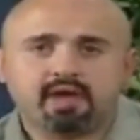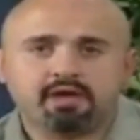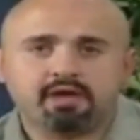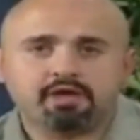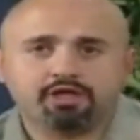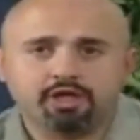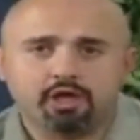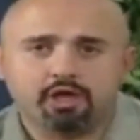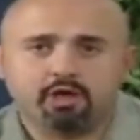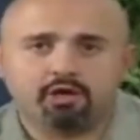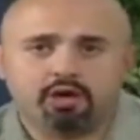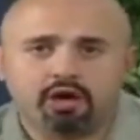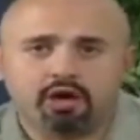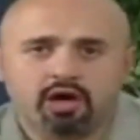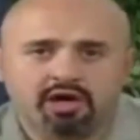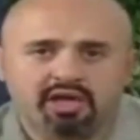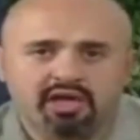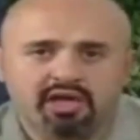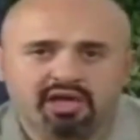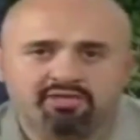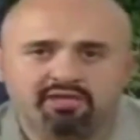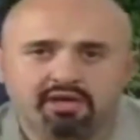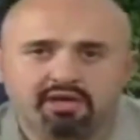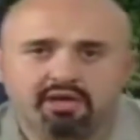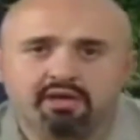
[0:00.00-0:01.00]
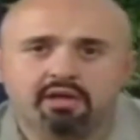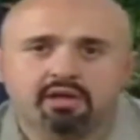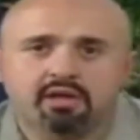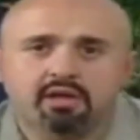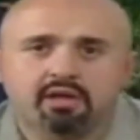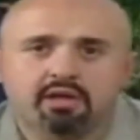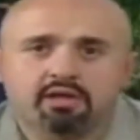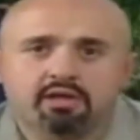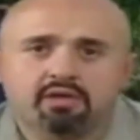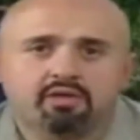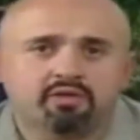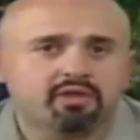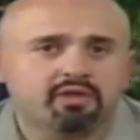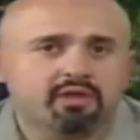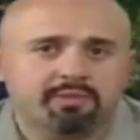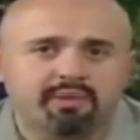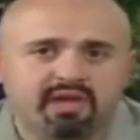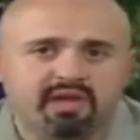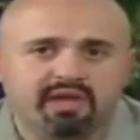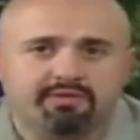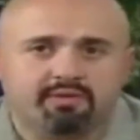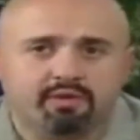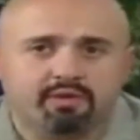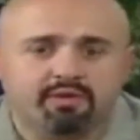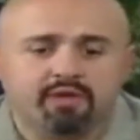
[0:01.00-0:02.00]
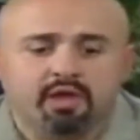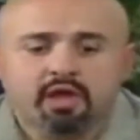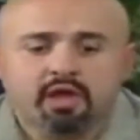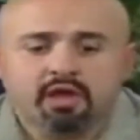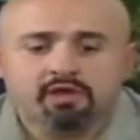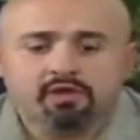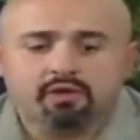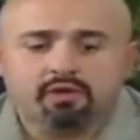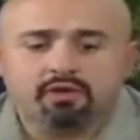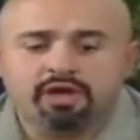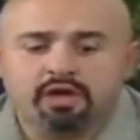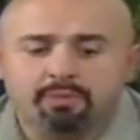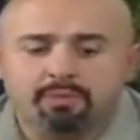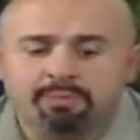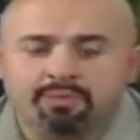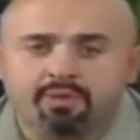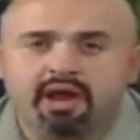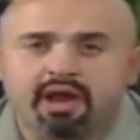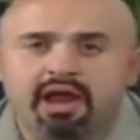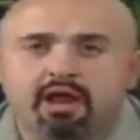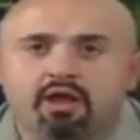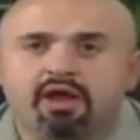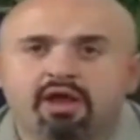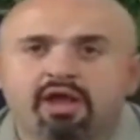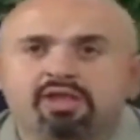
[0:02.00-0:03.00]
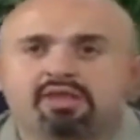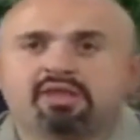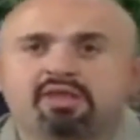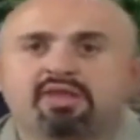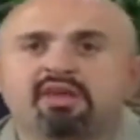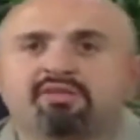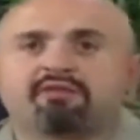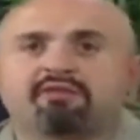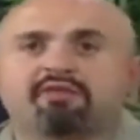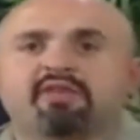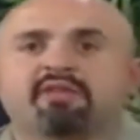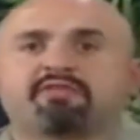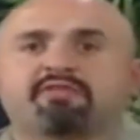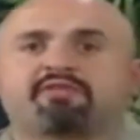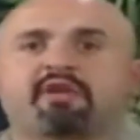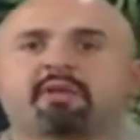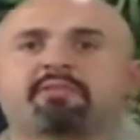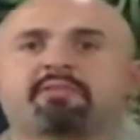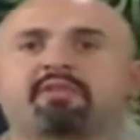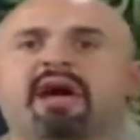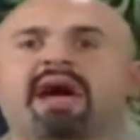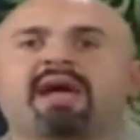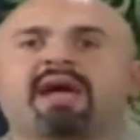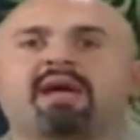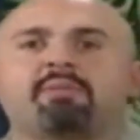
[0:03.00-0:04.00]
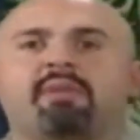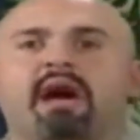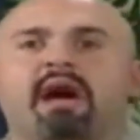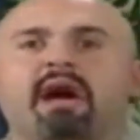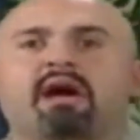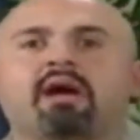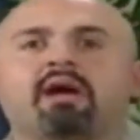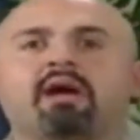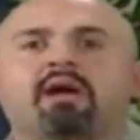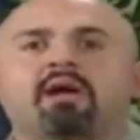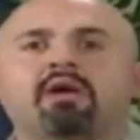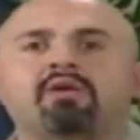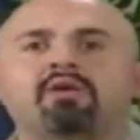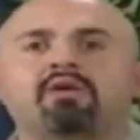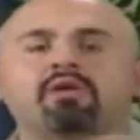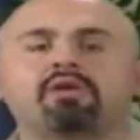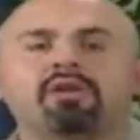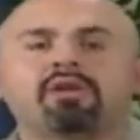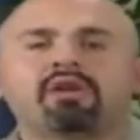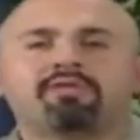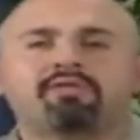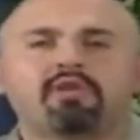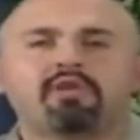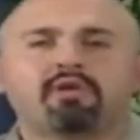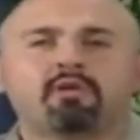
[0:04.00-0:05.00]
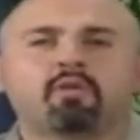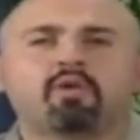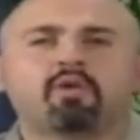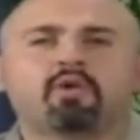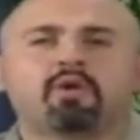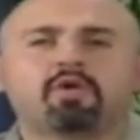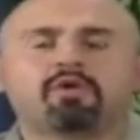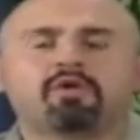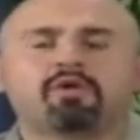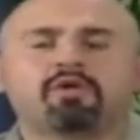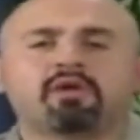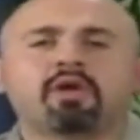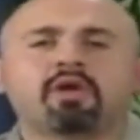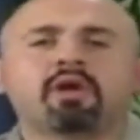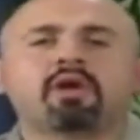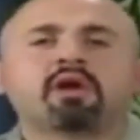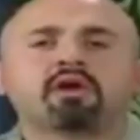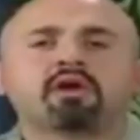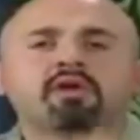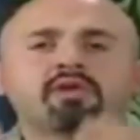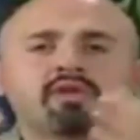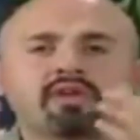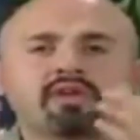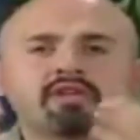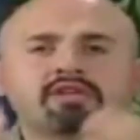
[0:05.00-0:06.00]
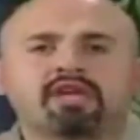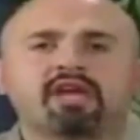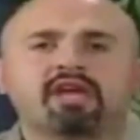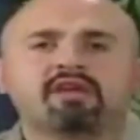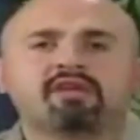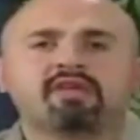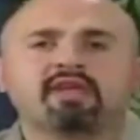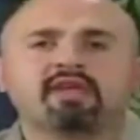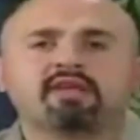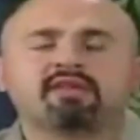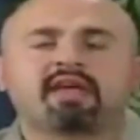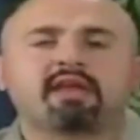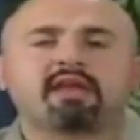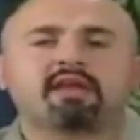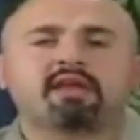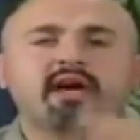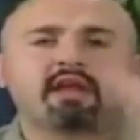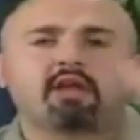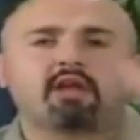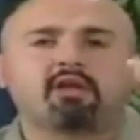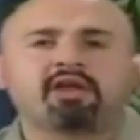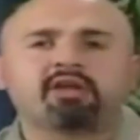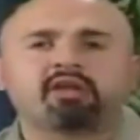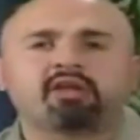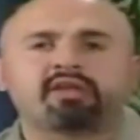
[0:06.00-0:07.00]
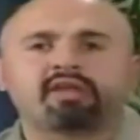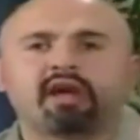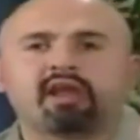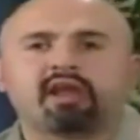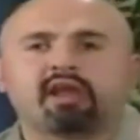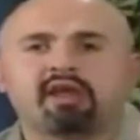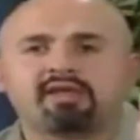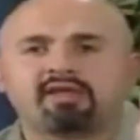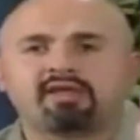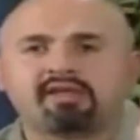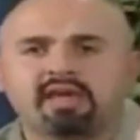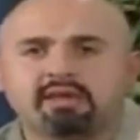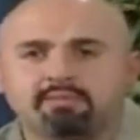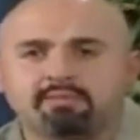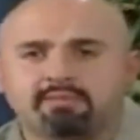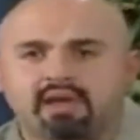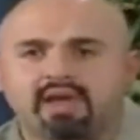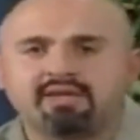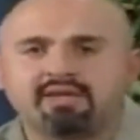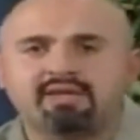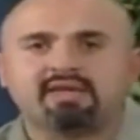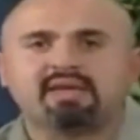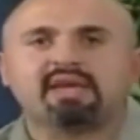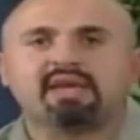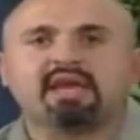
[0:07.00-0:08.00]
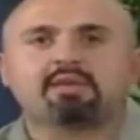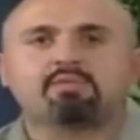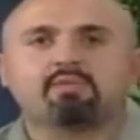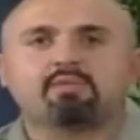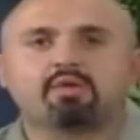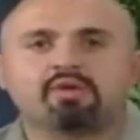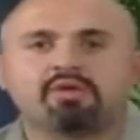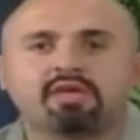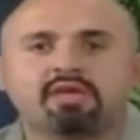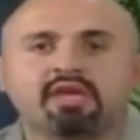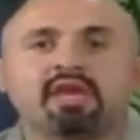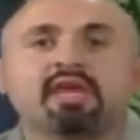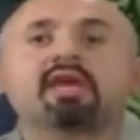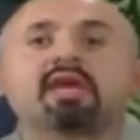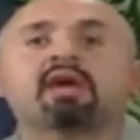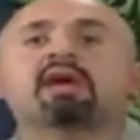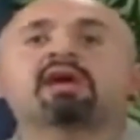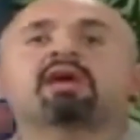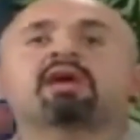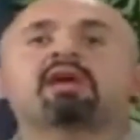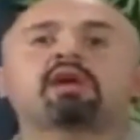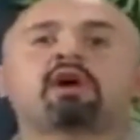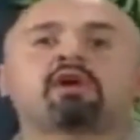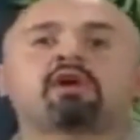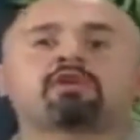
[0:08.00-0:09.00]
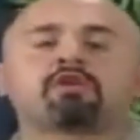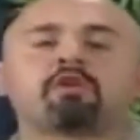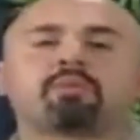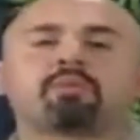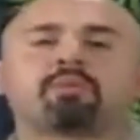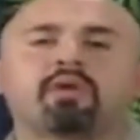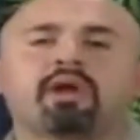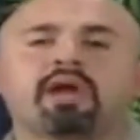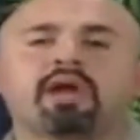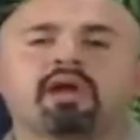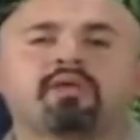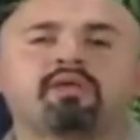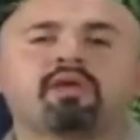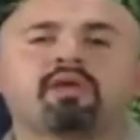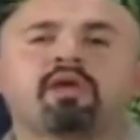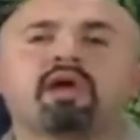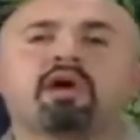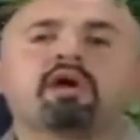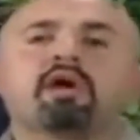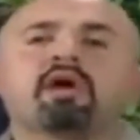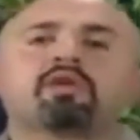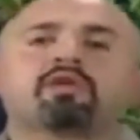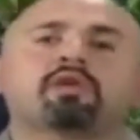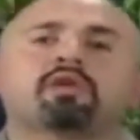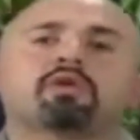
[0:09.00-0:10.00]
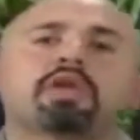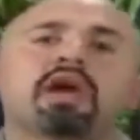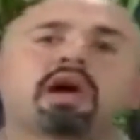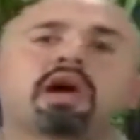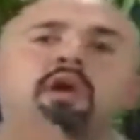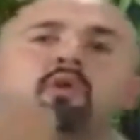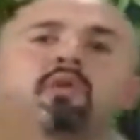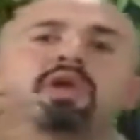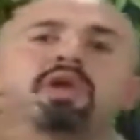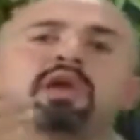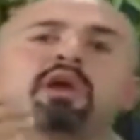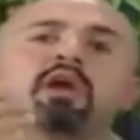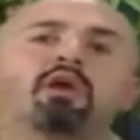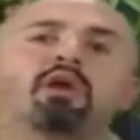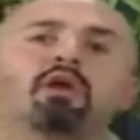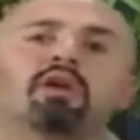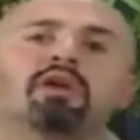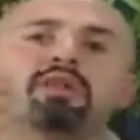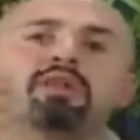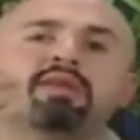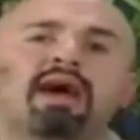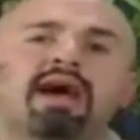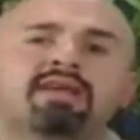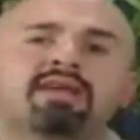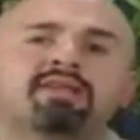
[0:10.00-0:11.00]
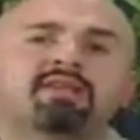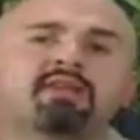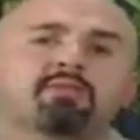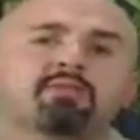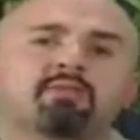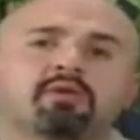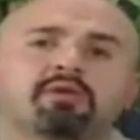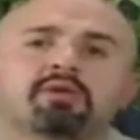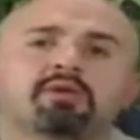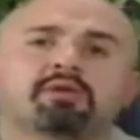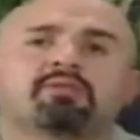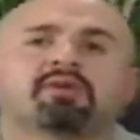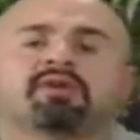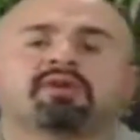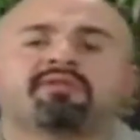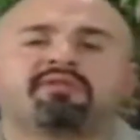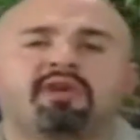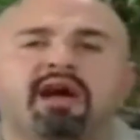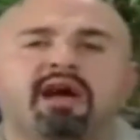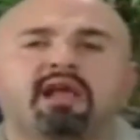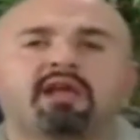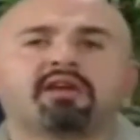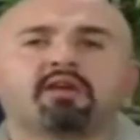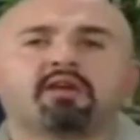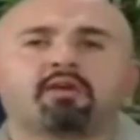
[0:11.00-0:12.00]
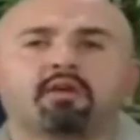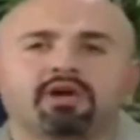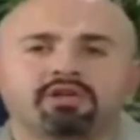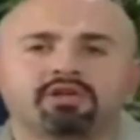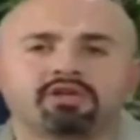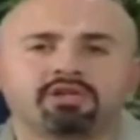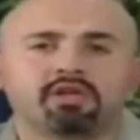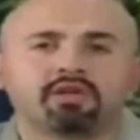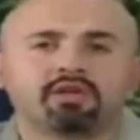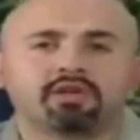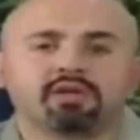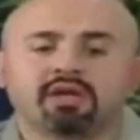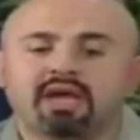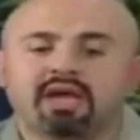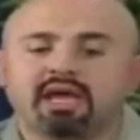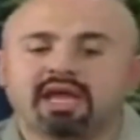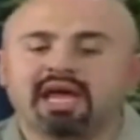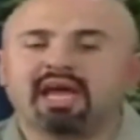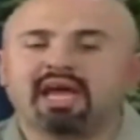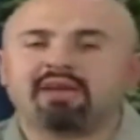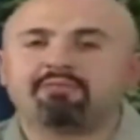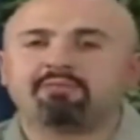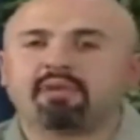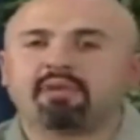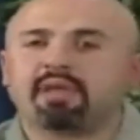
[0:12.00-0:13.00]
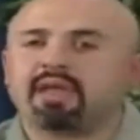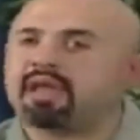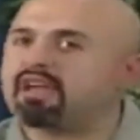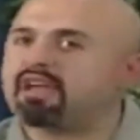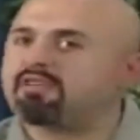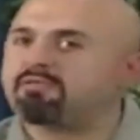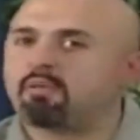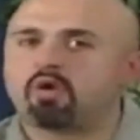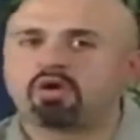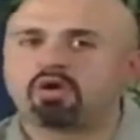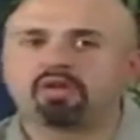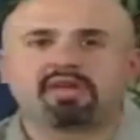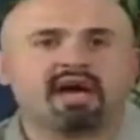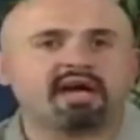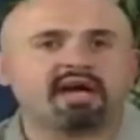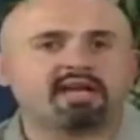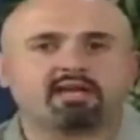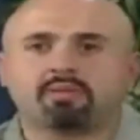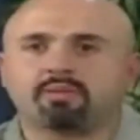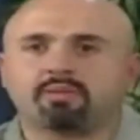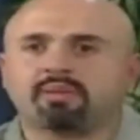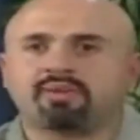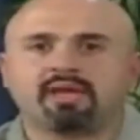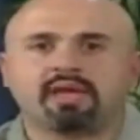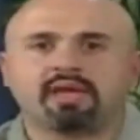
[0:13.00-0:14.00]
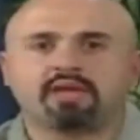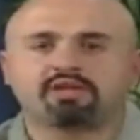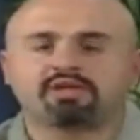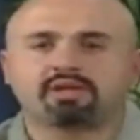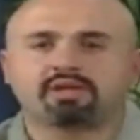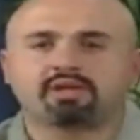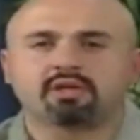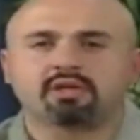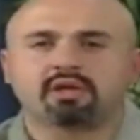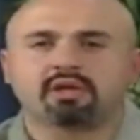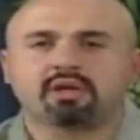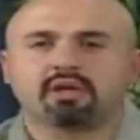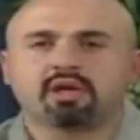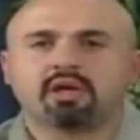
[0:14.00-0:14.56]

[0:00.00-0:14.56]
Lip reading: are shown, are given to the believers. So here prayer is different from rahmah. Two different words suggesting that not only does Allah send blessing and mercy, He also prays. So now we are going to ask the Muslims the following question. And I have plenty of more documentation.